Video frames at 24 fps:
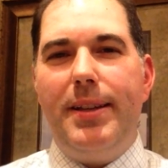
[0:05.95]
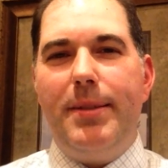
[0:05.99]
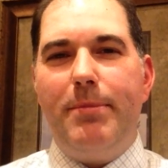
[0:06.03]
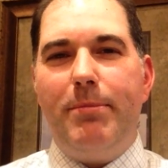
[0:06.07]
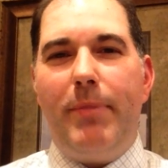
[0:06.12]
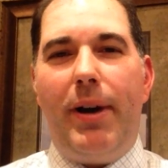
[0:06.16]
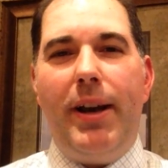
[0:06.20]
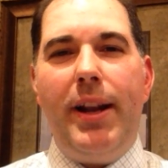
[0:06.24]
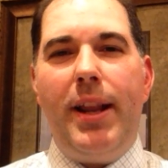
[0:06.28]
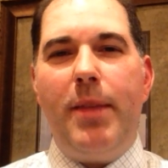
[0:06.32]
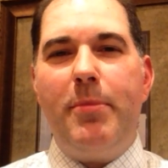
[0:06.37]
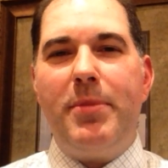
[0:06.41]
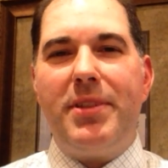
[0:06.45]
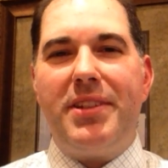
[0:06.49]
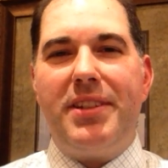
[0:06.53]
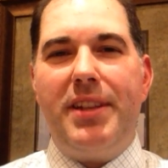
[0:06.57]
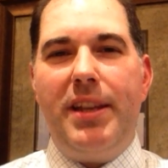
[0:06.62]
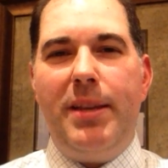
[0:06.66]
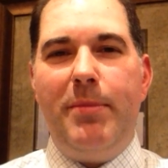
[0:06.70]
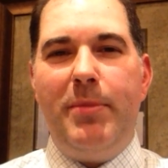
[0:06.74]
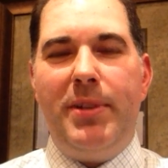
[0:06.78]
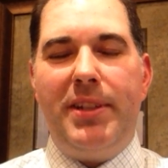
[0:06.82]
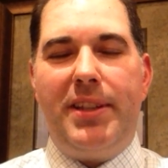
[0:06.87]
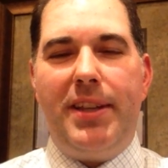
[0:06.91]
My name is
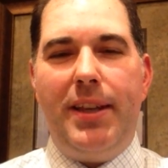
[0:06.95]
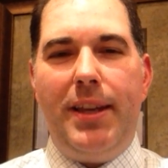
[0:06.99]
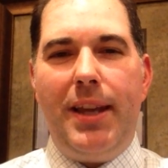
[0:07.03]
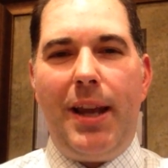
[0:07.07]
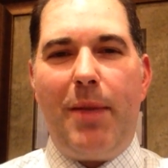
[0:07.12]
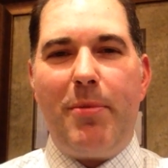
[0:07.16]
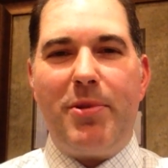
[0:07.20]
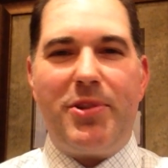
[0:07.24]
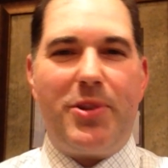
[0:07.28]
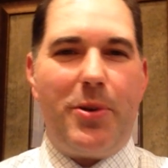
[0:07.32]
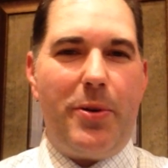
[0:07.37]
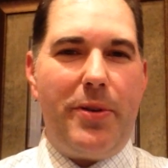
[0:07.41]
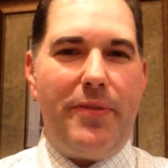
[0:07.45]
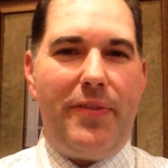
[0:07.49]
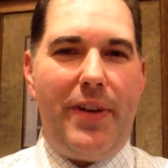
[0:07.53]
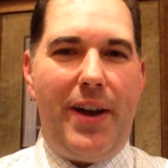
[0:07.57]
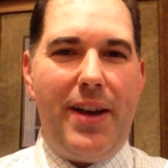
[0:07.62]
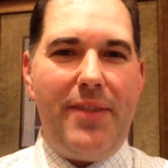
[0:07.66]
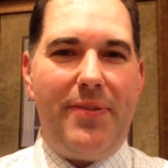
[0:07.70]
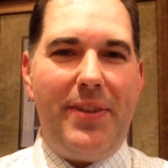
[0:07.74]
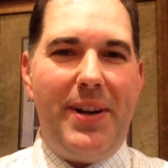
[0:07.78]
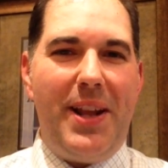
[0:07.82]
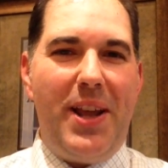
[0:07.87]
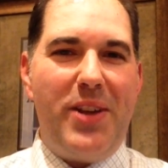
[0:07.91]
Damon King. I'm a
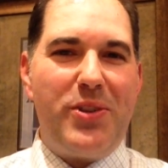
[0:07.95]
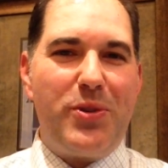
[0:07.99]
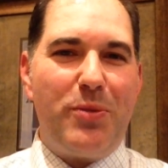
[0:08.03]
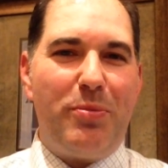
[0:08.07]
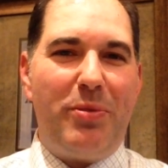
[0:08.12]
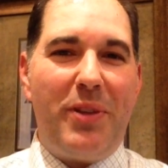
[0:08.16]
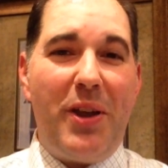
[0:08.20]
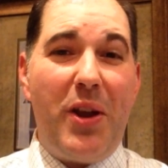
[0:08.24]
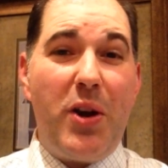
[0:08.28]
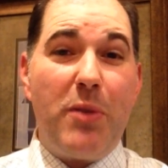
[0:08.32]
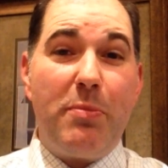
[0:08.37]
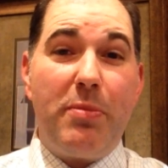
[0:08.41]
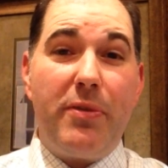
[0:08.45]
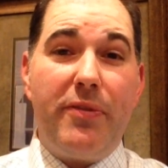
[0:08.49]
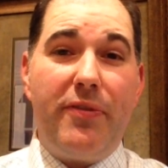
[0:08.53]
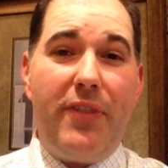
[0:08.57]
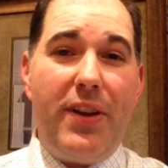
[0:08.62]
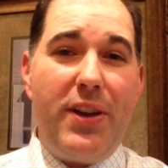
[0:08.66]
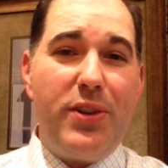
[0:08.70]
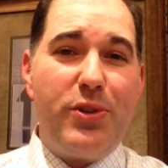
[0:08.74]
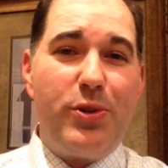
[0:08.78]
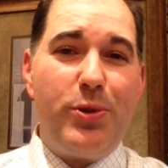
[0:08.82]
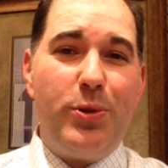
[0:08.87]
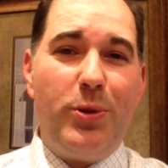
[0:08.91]
certified financial planner
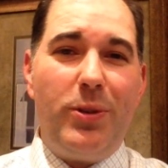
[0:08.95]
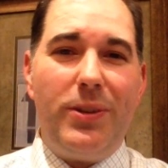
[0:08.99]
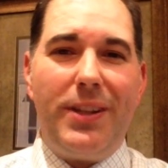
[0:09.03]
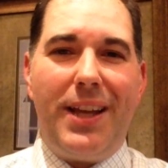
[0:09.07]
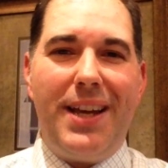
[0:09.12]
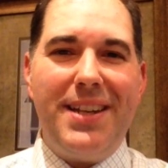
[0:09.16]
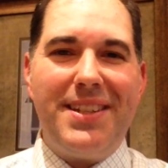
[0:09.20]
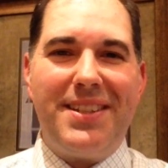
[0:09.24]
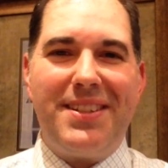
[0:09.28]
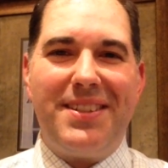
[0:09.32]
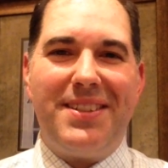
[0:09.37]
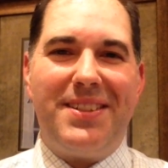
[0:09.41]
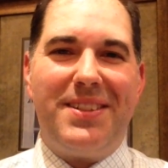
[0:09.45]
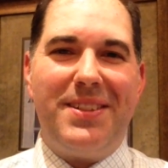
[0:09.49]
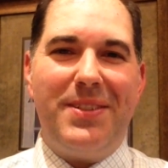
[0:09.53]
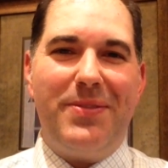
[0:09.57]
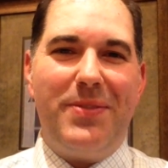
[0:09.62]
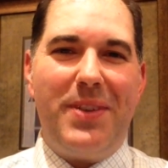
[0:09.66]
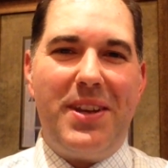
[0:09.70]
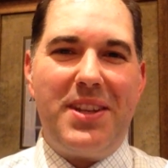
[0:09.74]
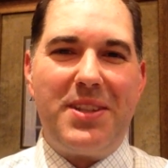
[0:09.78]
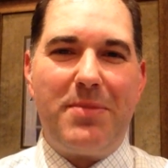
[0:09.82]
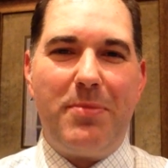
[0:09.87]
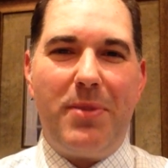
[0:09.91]
professional, licensed
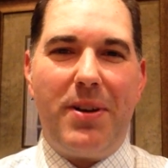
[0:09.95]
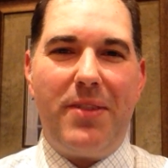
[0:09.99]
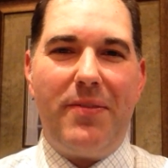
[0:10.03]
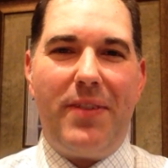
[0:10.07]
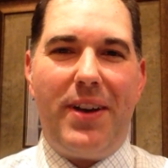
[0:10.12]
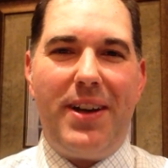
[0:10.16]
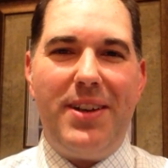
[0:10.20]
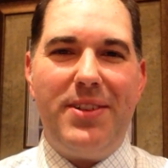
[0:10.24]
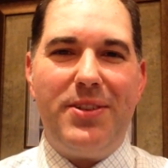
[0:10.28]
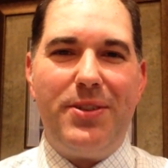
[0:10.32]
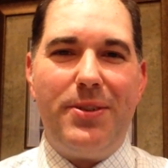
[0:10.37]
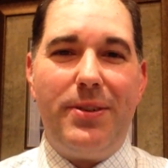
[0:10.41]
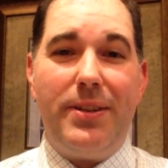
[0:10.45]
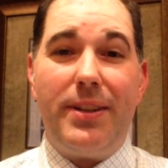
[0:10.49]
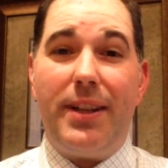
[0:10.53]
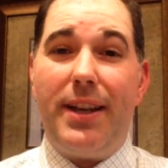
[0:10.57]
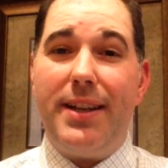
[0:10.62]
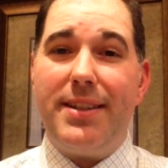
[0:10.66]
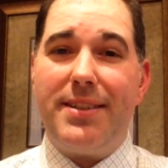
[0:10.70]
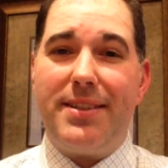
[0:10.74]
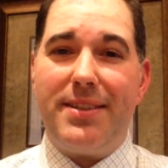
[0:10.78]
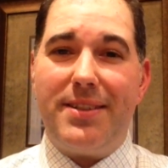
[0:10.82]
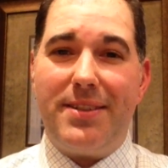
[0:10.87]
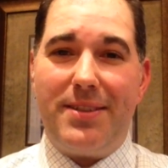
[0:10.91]
investment advisor, and
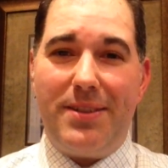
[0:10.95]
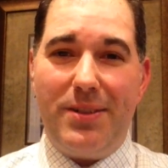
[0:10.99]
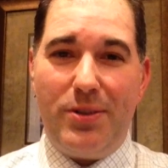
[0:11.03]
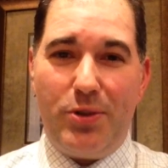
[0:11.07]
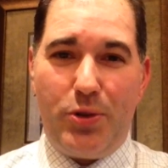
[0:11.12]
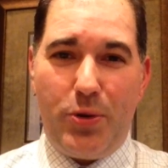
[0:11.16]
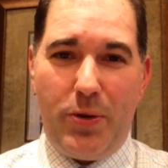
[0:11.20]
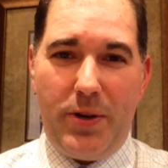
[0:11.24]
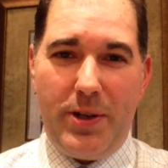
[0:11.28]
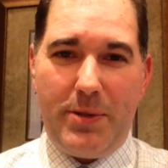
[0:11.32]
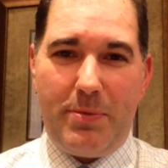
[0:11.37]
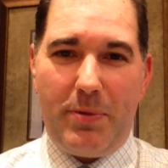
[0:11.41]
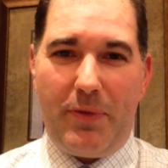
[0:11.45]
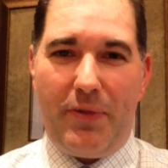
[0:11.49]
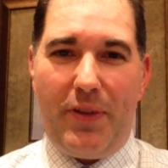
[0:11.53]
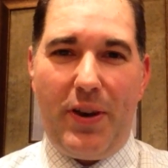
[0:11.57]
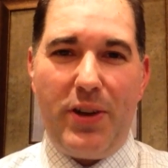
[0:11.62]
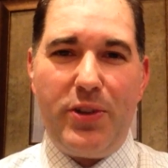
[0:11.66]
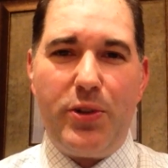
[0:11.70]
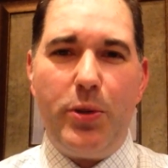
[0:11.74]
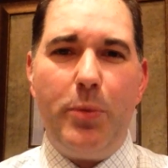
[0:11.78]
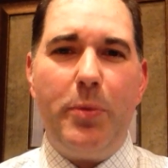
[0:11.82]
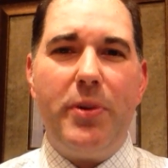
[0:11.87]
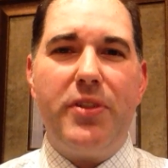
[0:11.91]
licensed insurance
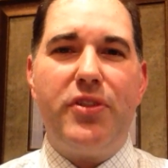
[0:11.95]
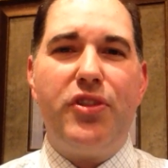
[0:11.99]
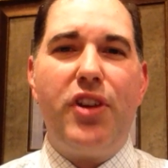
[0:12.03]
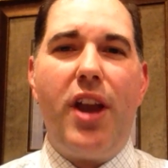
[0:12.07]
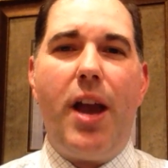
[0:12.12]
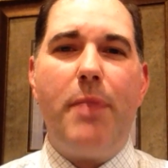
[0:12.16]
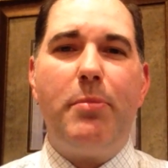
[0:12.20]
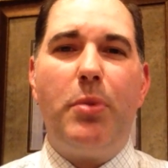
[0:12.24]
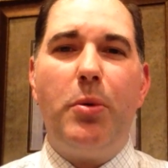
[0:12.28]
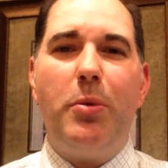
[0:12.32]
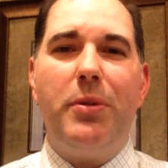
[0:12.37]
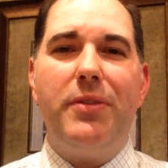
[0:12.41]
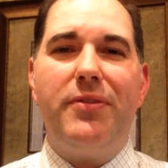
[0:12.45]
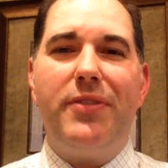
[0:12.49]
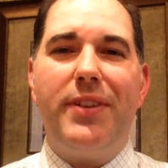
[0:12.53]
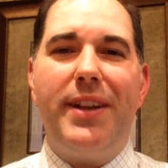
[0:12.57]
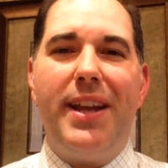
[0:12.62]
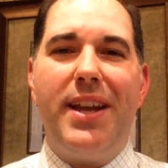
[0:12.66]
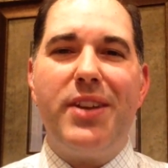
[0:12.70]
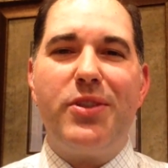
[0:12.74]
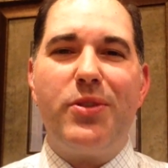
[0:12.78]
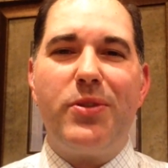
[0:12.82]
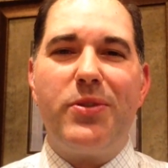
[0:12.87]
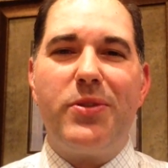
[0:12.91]
professional with Chapelwood
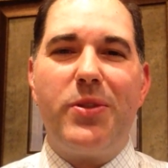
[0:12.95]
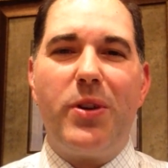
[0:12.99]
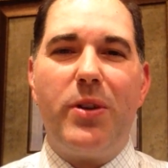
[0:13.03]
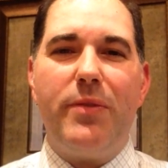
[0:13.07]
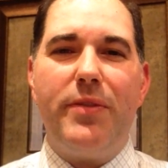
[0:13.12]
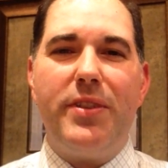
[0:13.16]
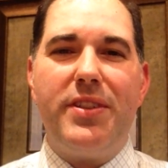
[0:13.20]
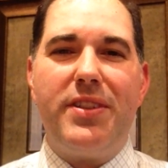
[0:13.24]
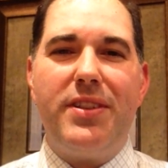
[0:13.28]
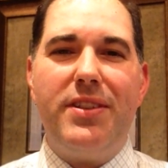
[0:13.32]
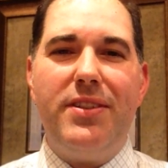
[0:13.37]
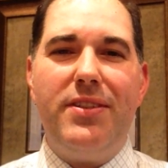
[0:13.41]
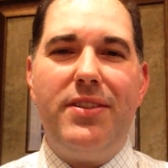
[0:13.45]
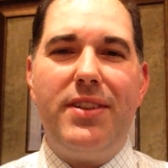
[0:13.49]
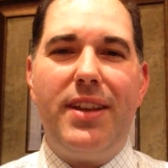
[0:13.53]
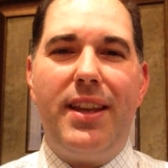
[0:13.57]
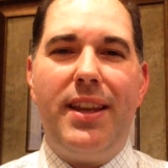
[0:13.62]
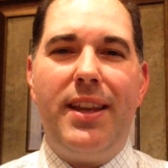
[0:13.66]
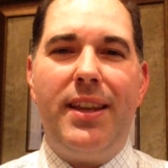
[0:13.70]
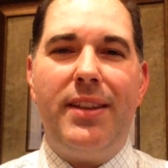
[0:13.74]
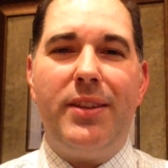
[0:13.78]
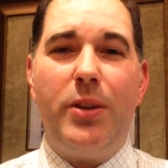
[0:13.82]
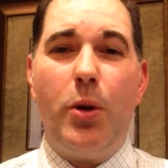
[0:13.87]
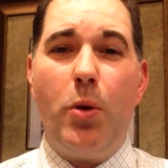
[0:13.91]
Financial Services
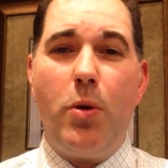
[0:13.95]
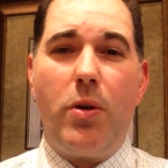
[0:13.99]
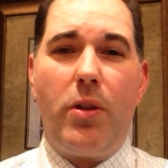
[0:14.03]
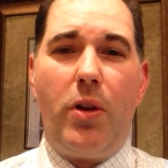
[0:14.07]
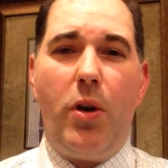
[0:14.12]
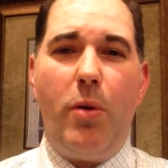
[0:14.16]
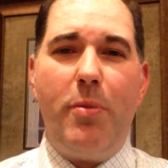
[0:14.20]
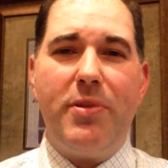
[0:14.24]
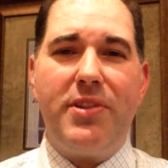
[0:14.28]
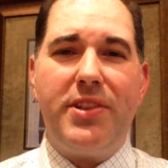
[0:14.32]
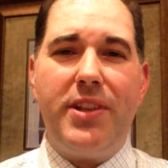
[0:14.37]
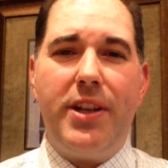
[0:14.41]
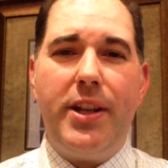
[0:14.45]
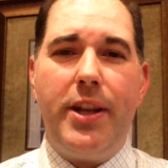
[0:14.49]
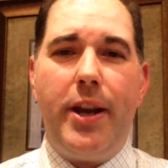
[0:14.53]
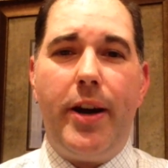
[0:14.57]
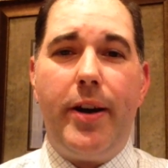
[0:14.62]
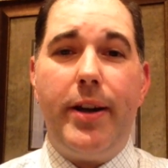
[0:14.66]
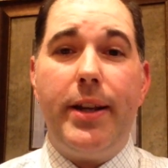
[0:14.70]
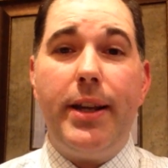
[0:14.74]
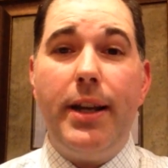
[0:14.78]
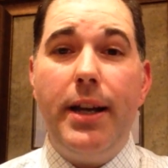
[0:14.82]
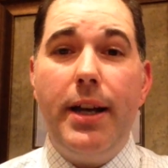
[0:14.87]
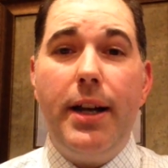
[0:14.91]
in the Oklahoma City
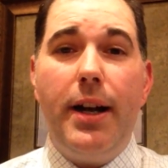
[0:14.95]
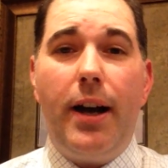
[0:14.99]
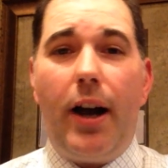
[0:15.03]
area.